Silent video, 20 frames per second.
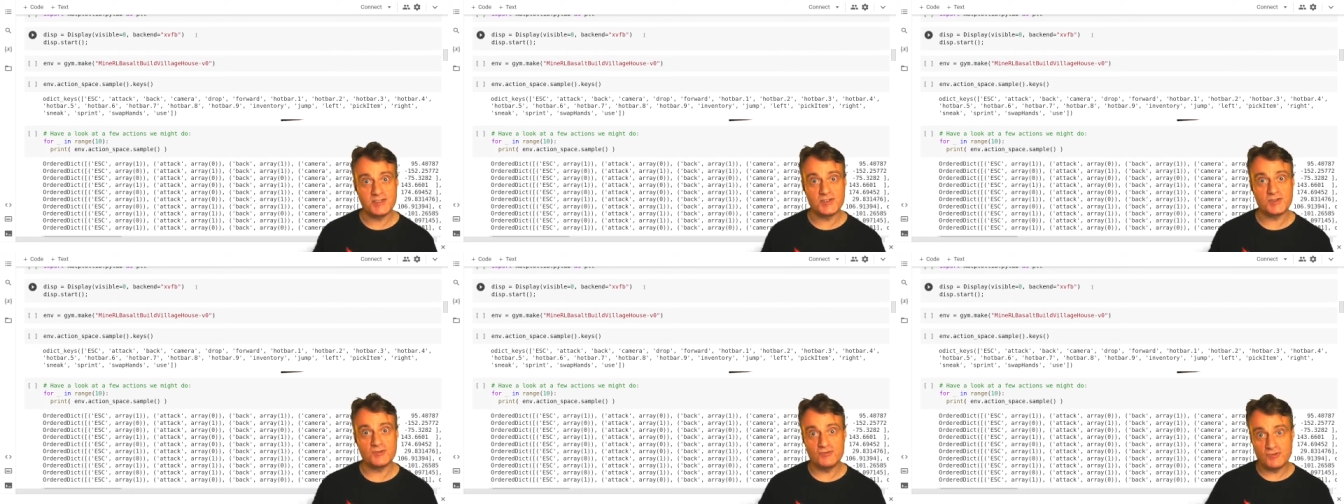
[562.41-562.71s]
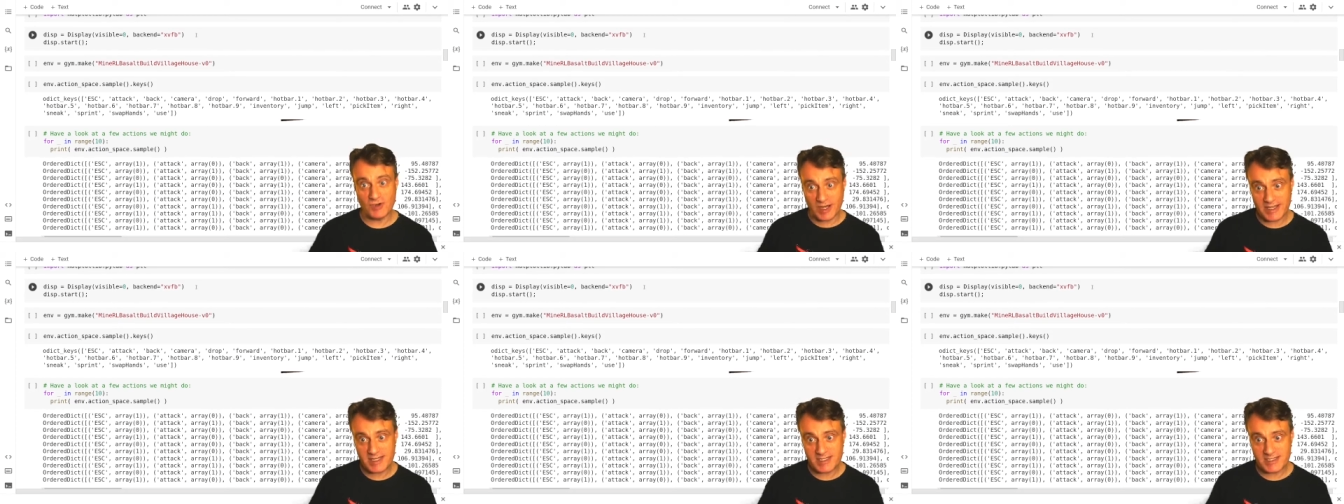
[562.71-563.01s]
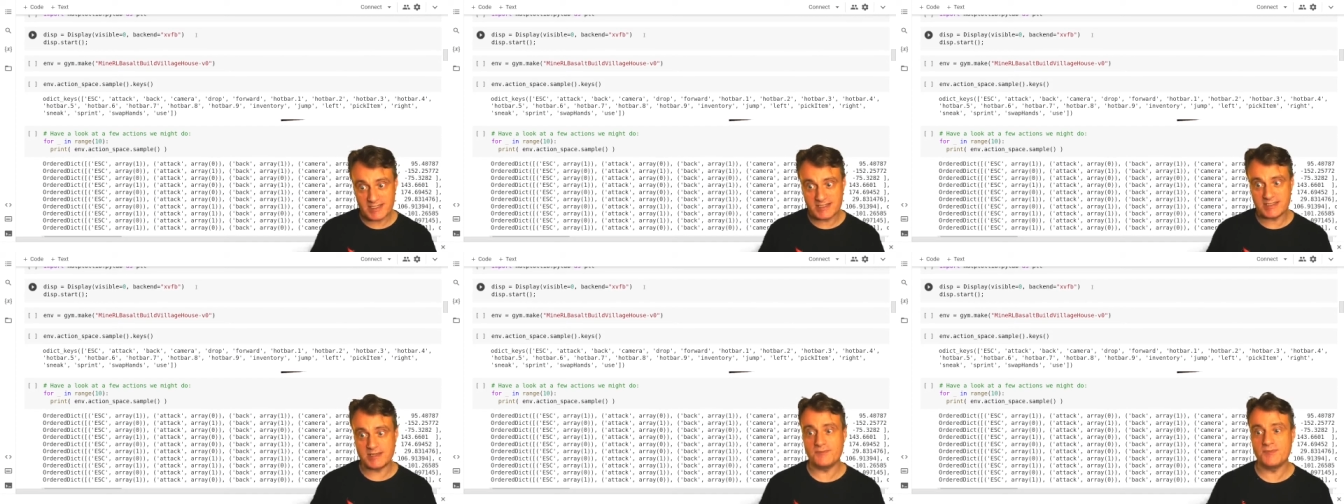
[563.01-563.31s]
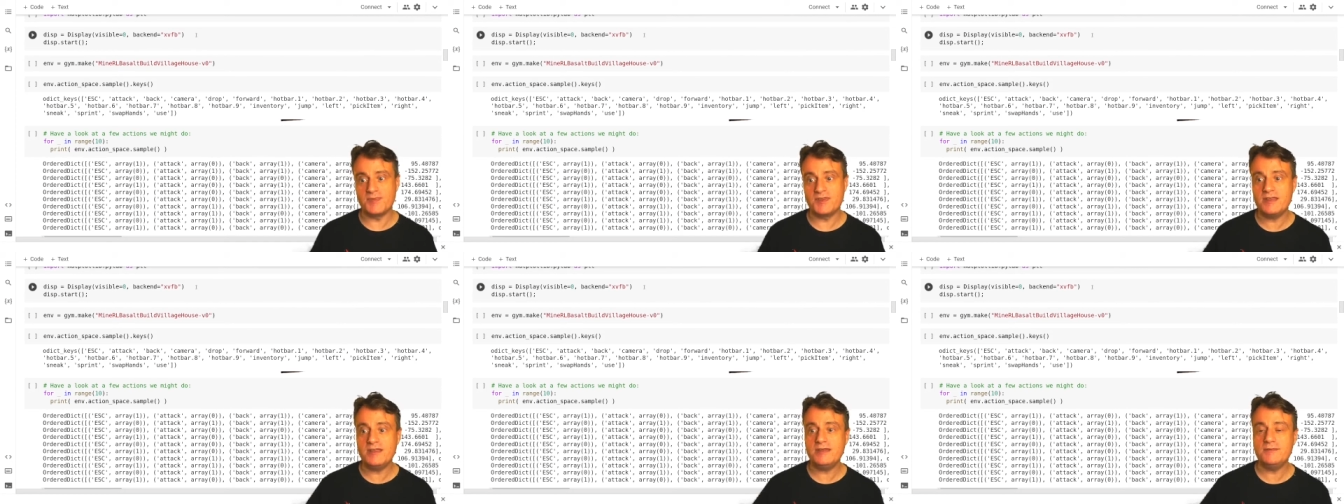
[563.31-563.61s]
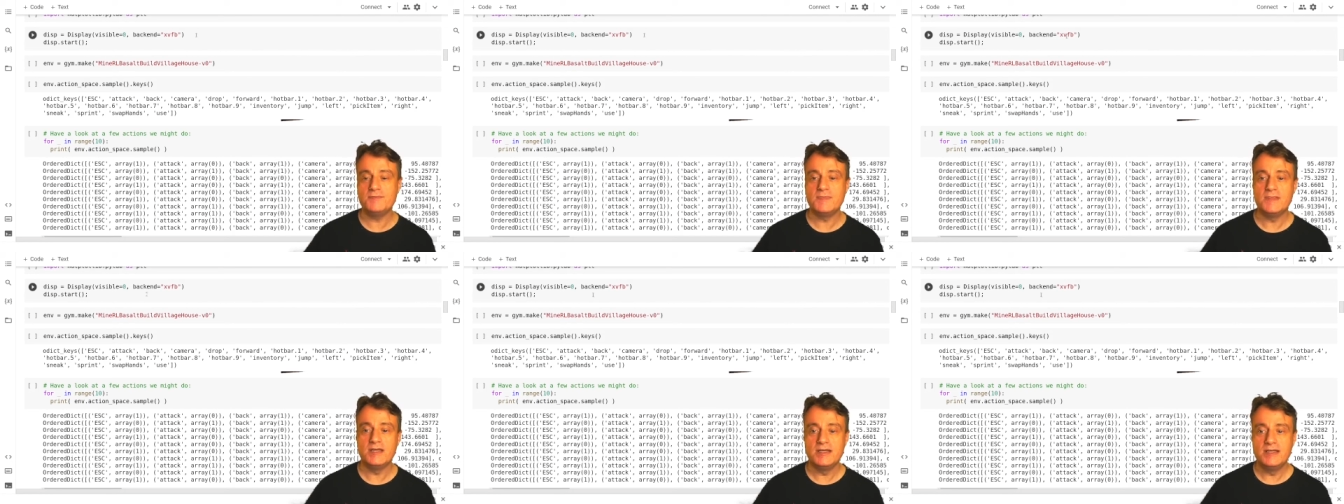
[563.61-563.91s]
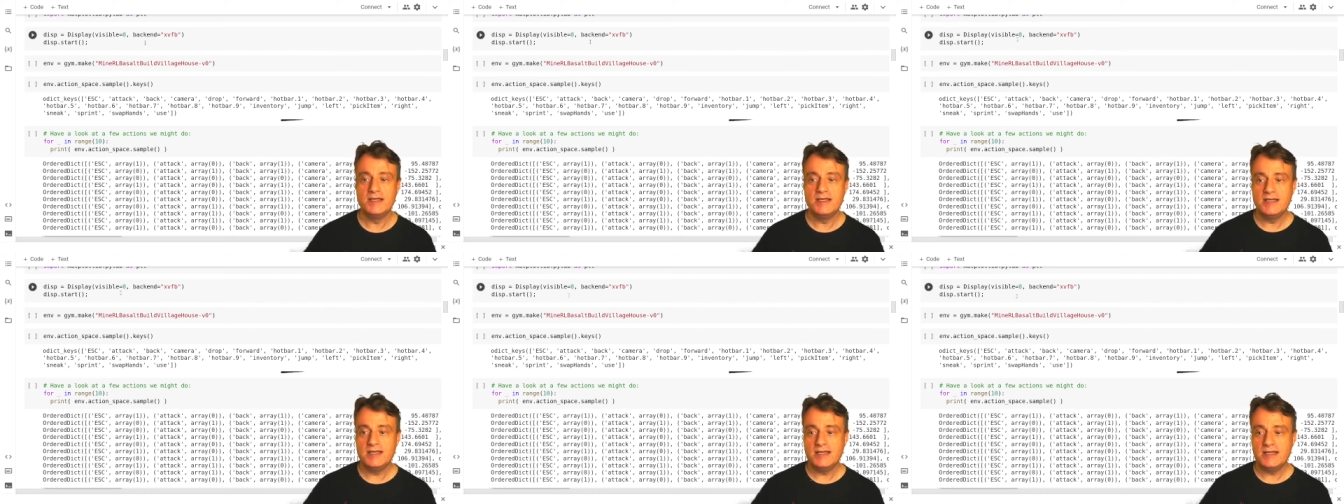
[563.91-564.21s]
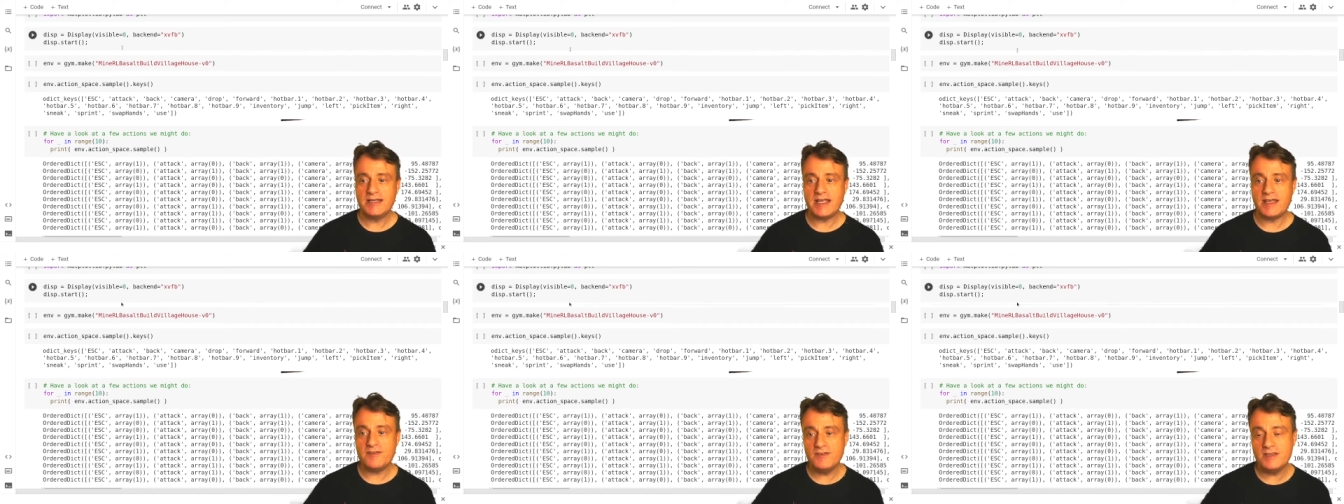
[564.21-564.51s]
to write to something.
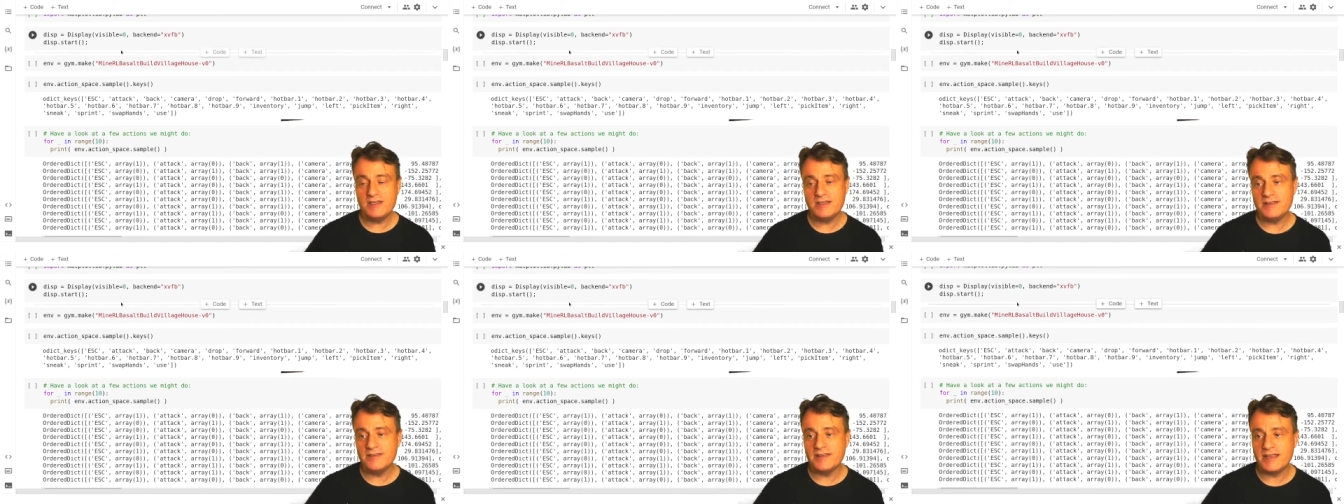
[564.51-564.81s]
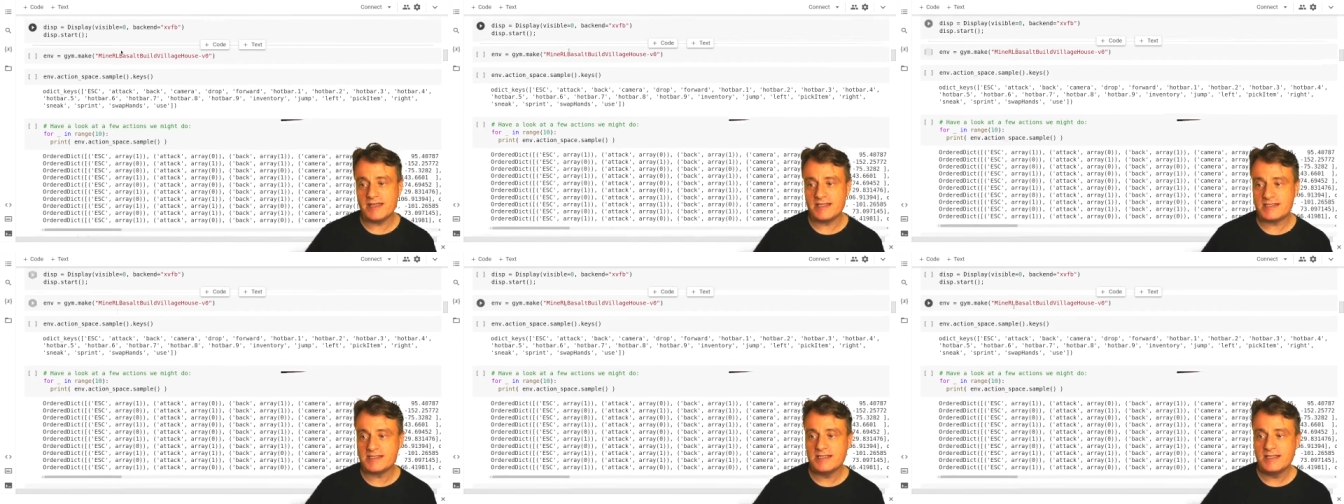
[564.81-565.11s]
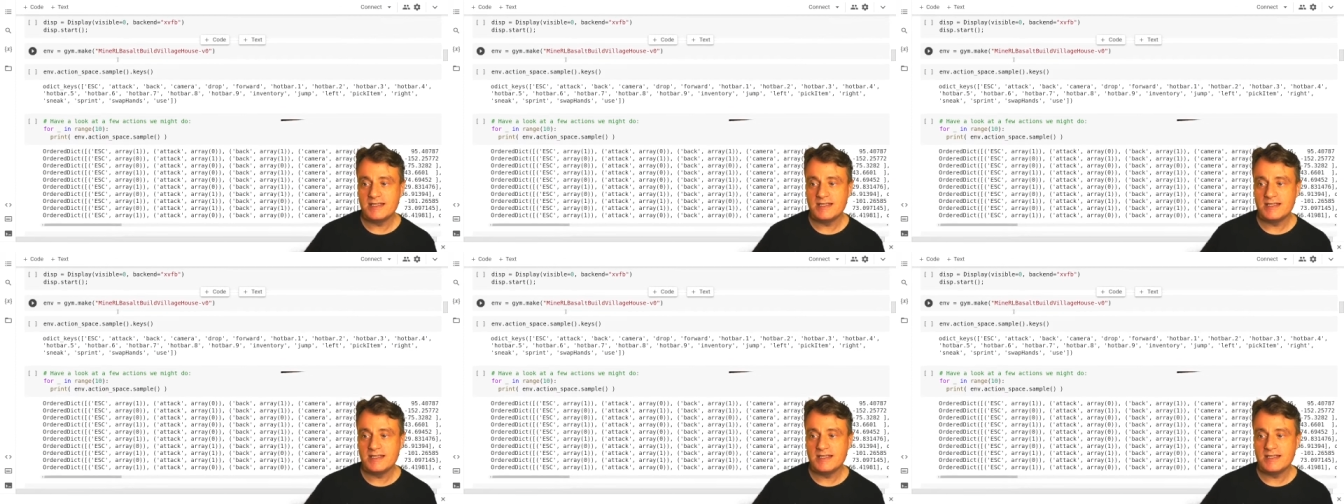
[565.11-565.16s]
And having done that,